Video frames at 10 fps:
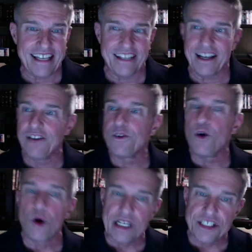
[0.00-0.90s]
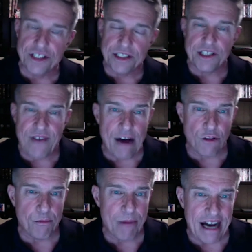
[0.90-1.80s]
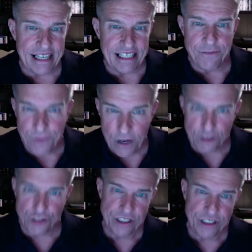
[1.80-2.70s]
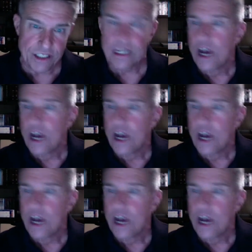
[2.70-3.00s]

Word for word: of origins of how the body functions.